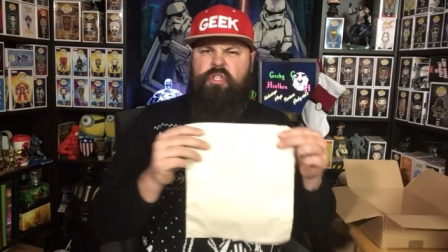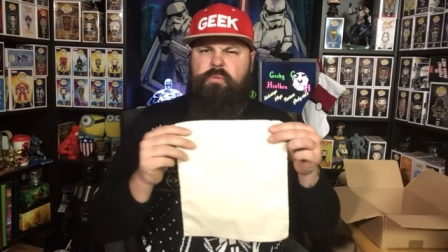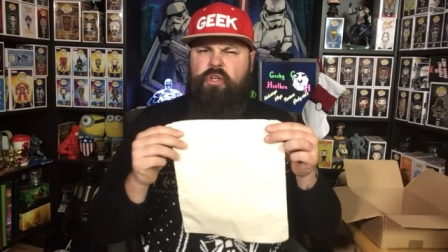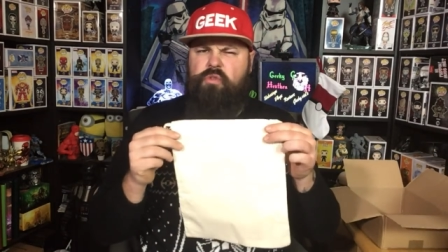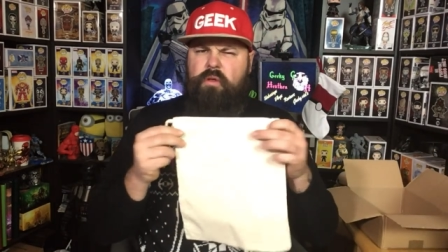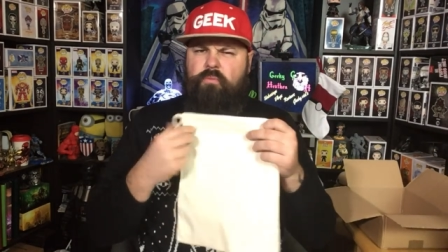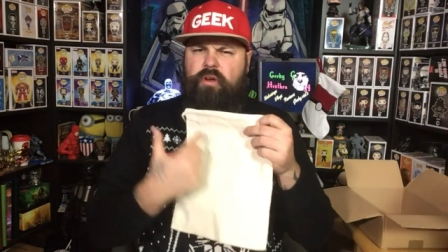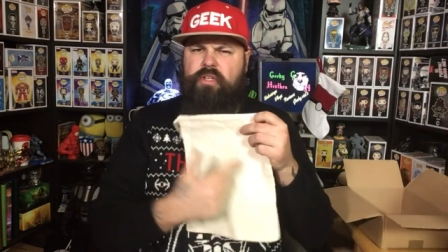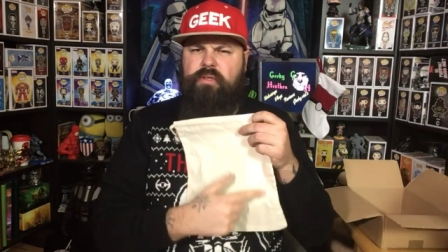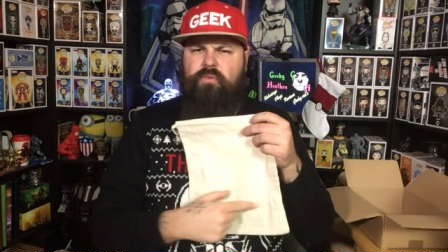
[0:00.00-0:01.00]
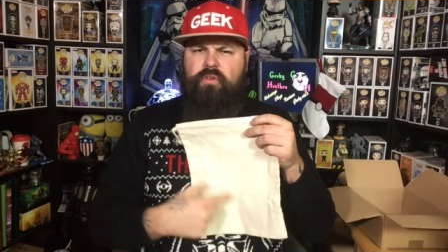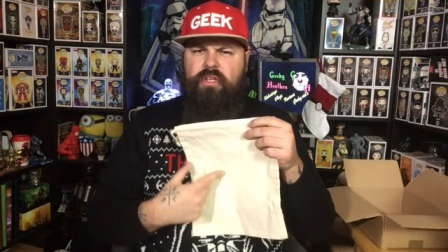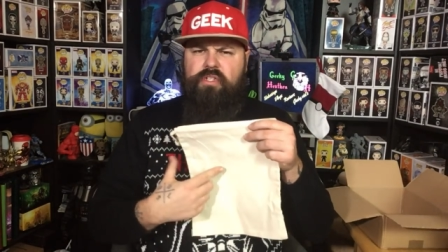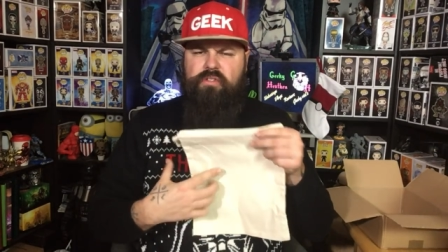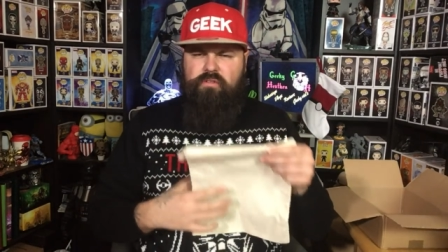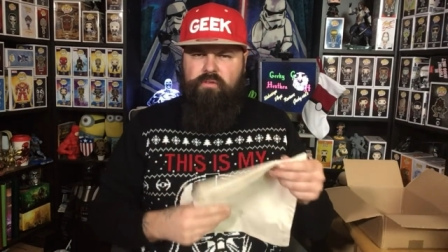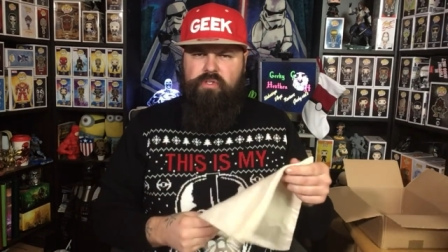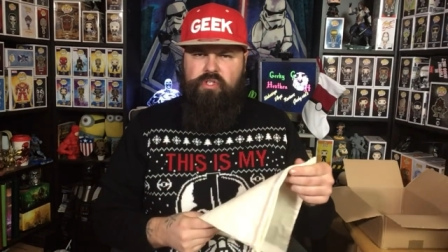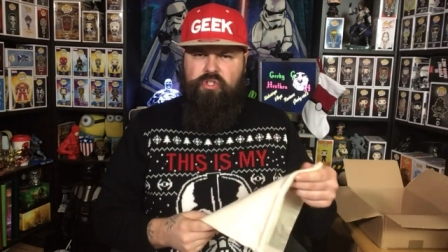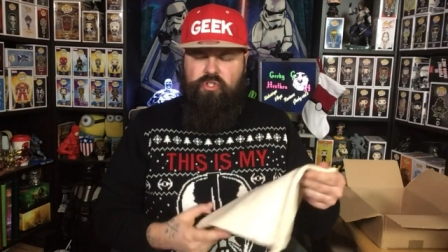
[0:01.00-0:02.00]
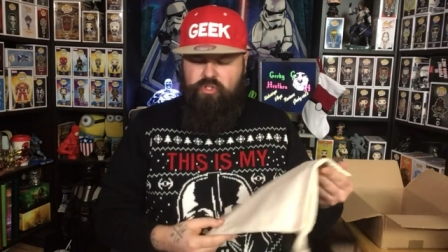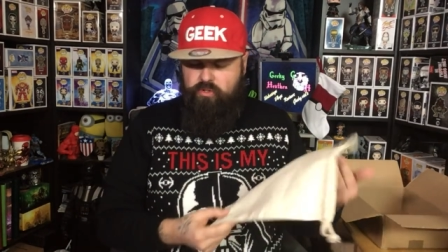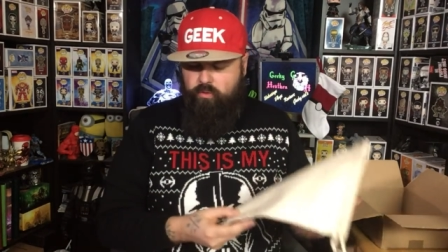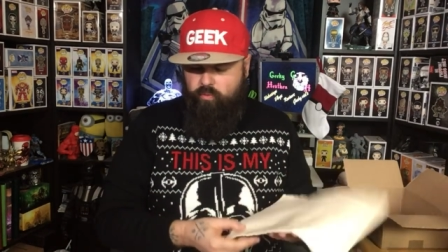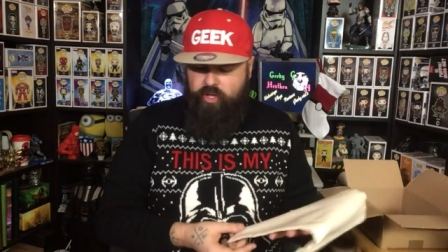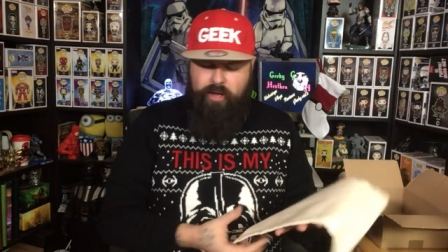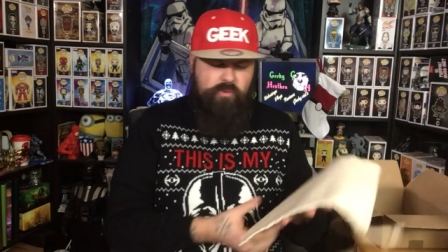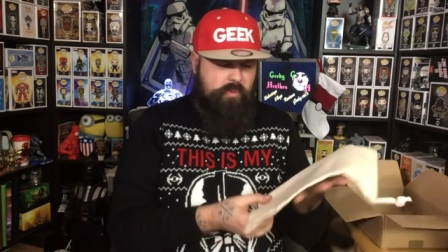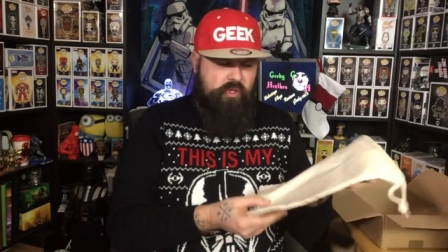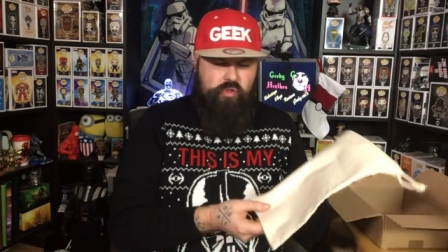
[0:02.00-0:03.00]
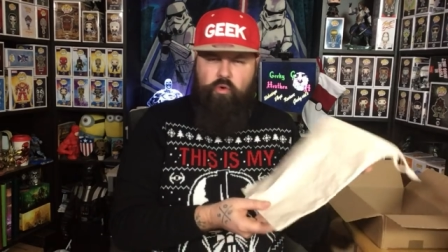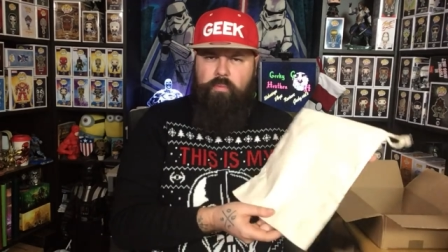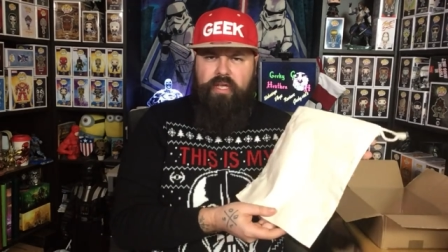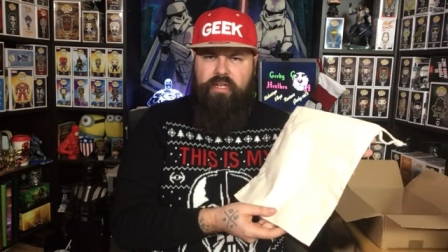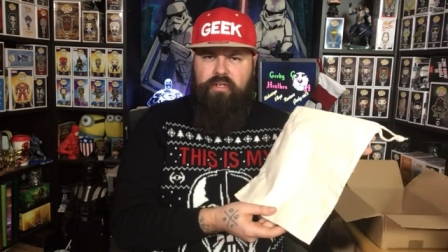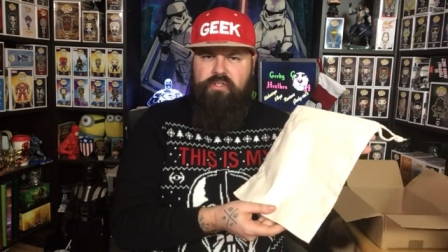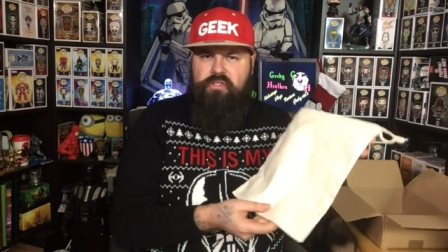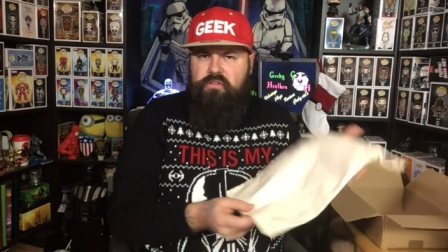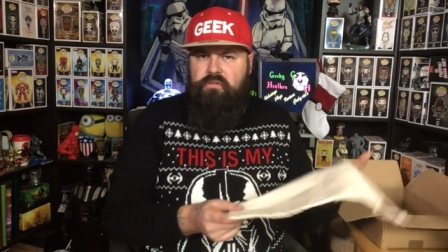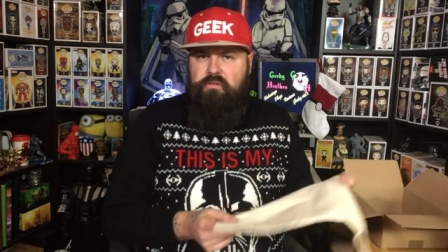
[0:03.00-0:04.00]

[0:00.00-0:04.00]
there supposed to be a print or something on this? Or is this just all the items supposed to all be in this?